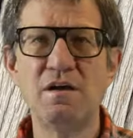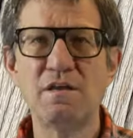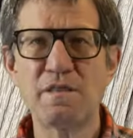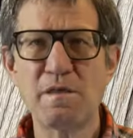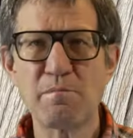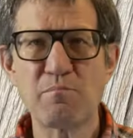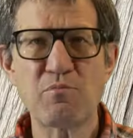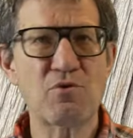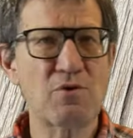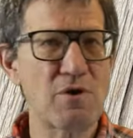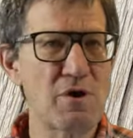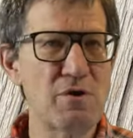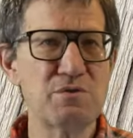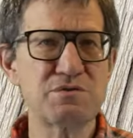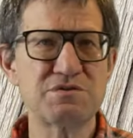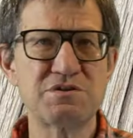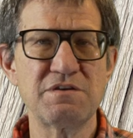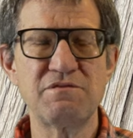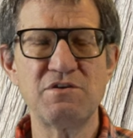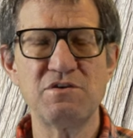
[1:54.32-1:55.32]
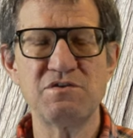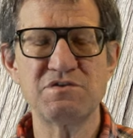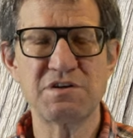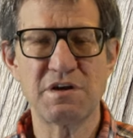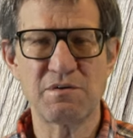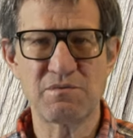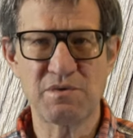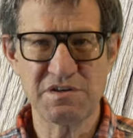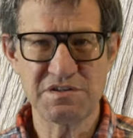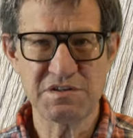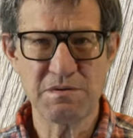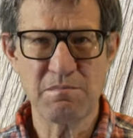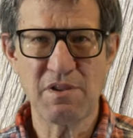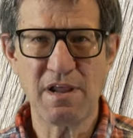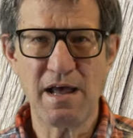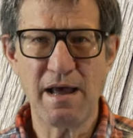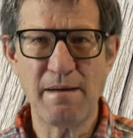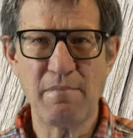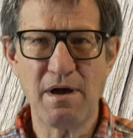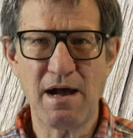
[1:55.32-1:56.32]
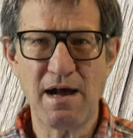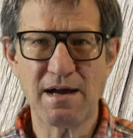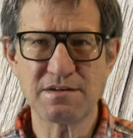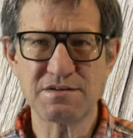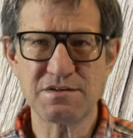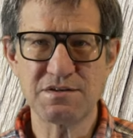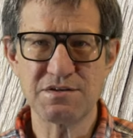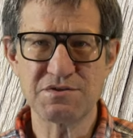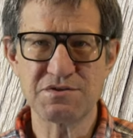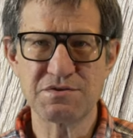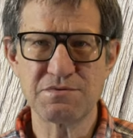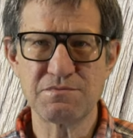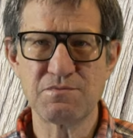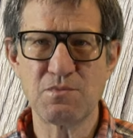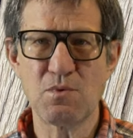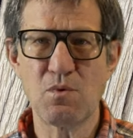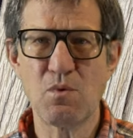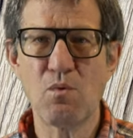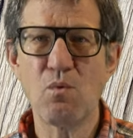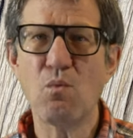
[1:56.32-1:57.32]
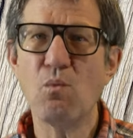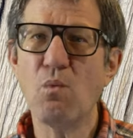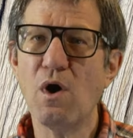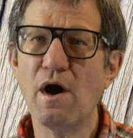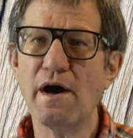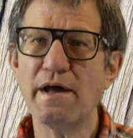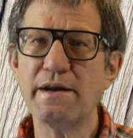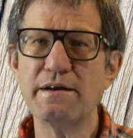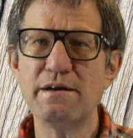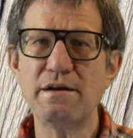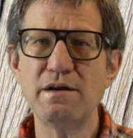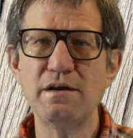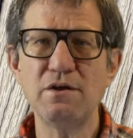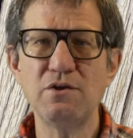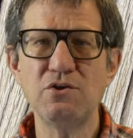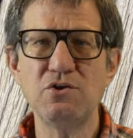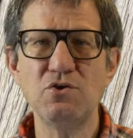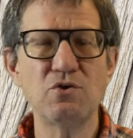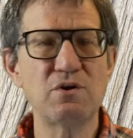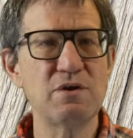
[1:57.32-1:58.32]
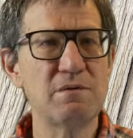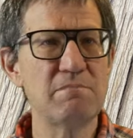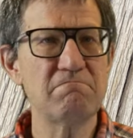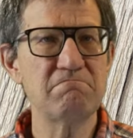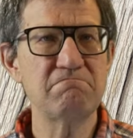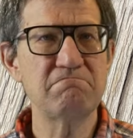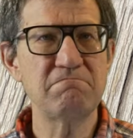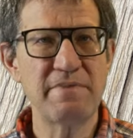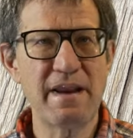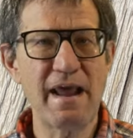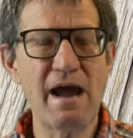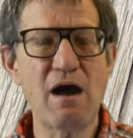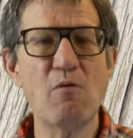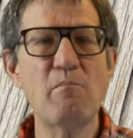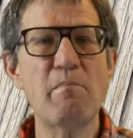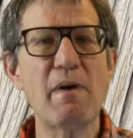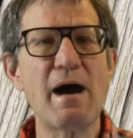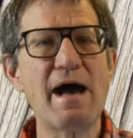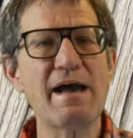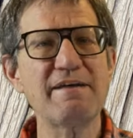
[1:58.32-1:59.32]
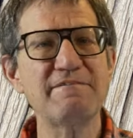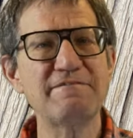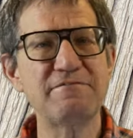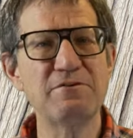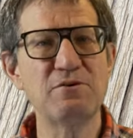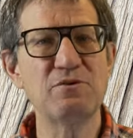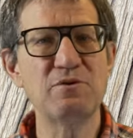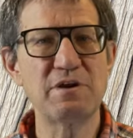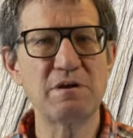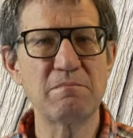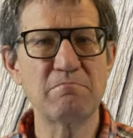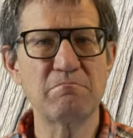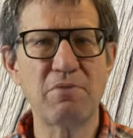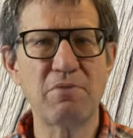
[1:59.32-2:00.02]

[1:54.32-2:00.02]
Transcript: The pros of using resupply boxes. One, you can now buy food in